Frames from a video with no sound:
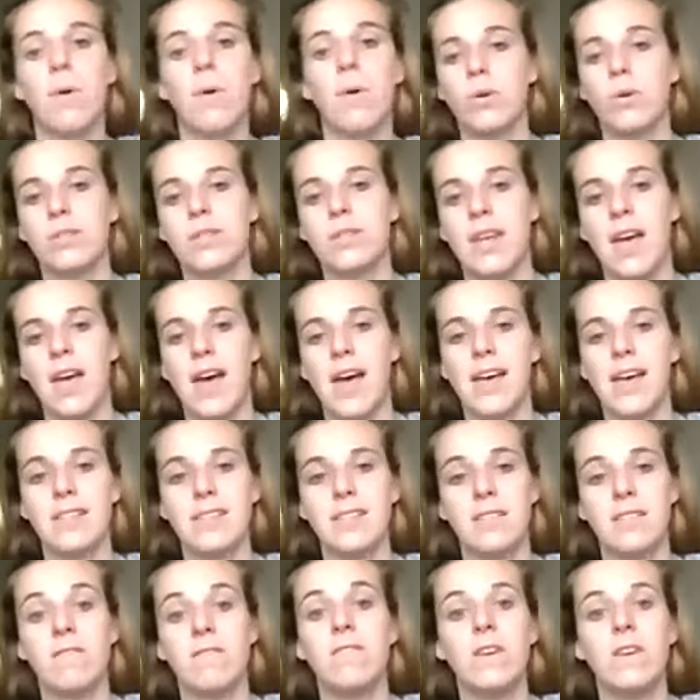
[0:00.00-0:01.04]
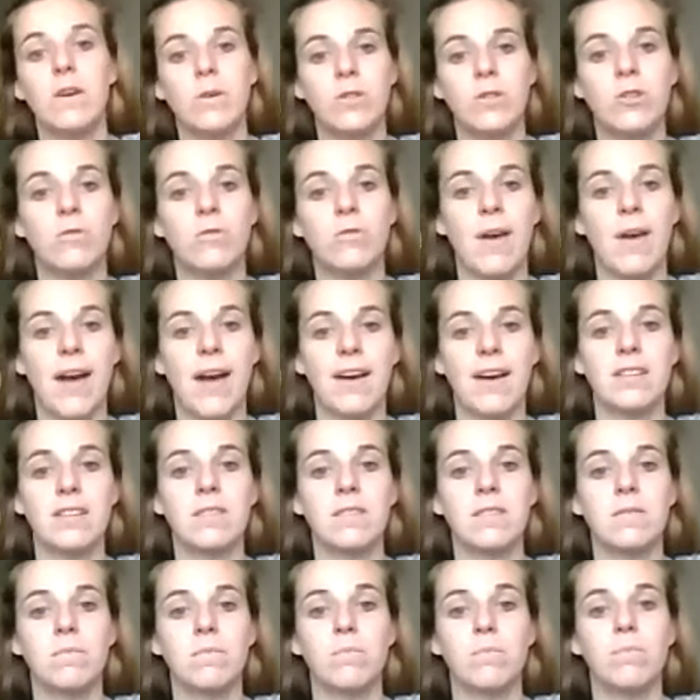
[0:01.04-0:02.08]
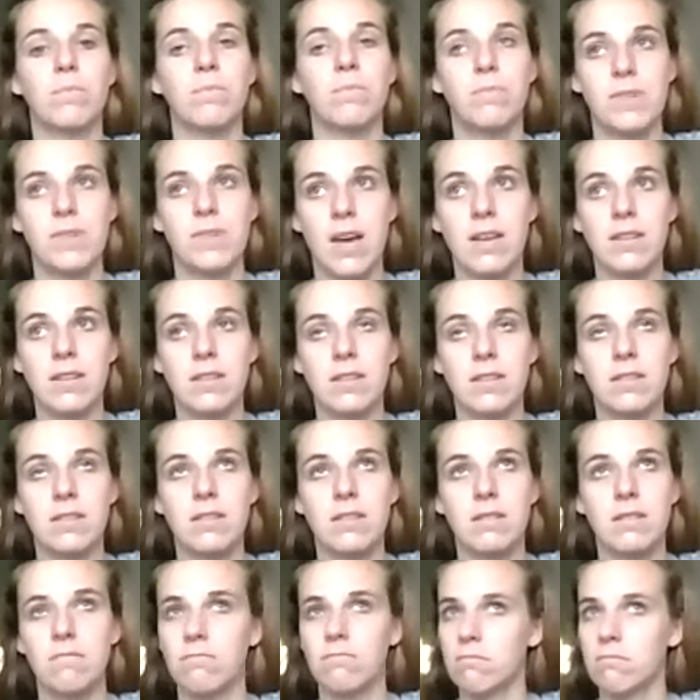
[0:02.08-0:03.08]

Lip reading: post-test VO2max test.